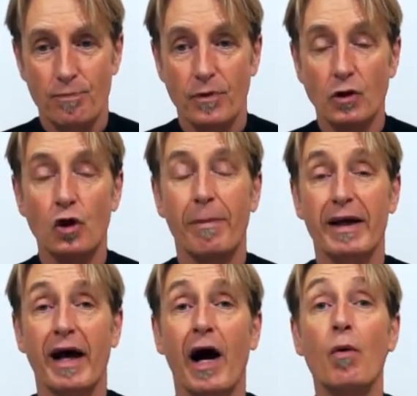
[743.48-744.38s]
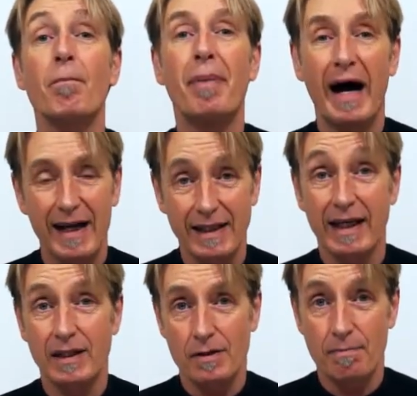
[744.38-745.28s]
no matter how bad
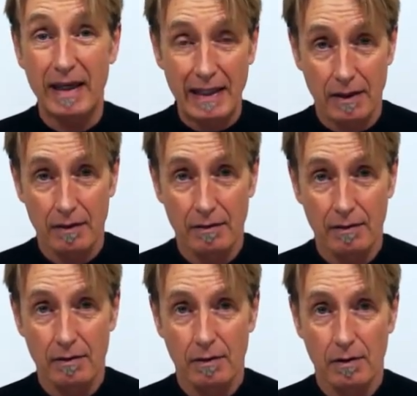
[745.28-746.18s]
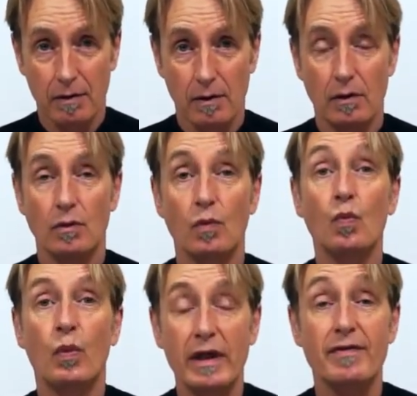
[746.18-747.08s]
it has been,
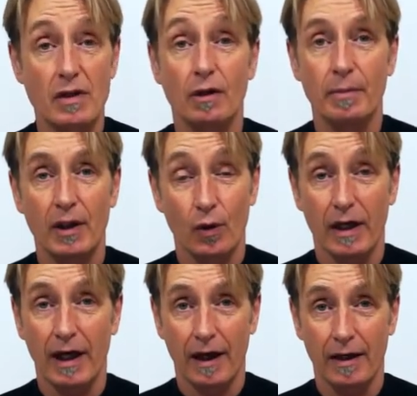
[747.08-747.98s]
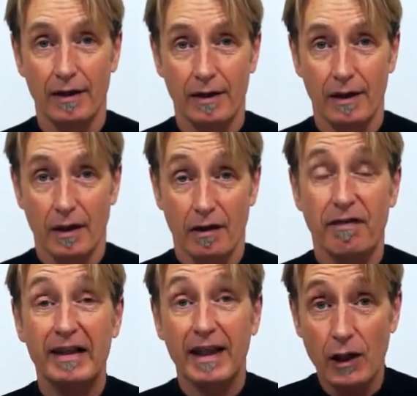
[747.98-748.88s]
we have still been okay. The
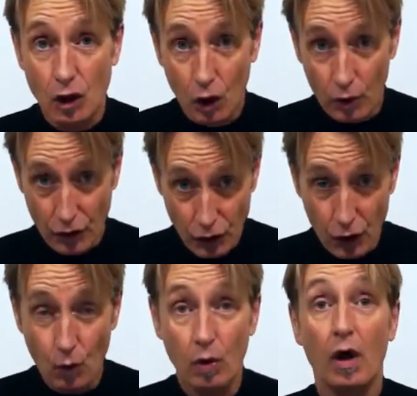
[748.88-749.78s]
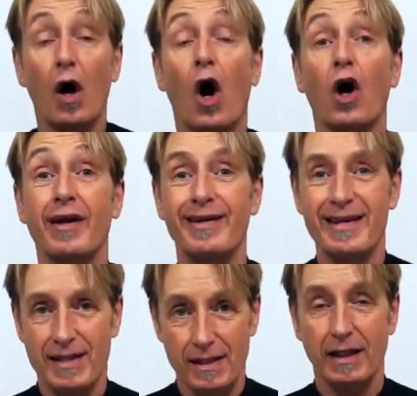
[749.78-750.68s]
fact that you are
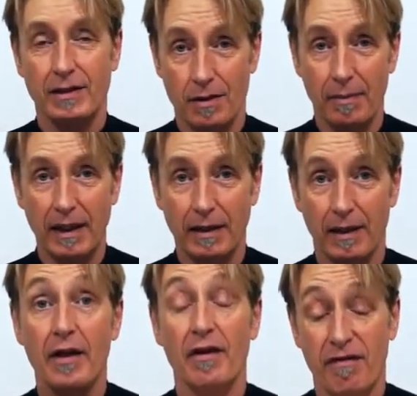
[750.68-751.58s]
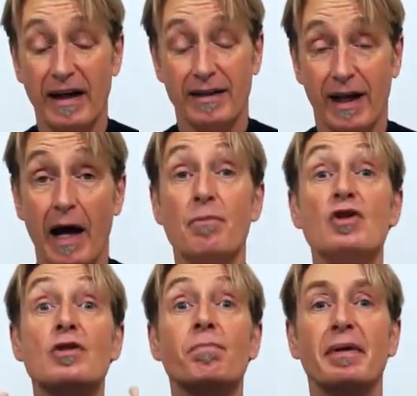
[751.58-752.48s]
listening to me, and the fact that I'm
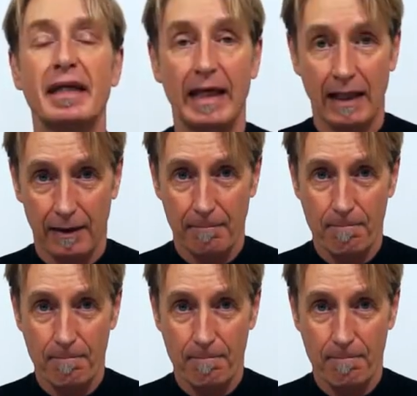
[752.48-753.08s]
speaking,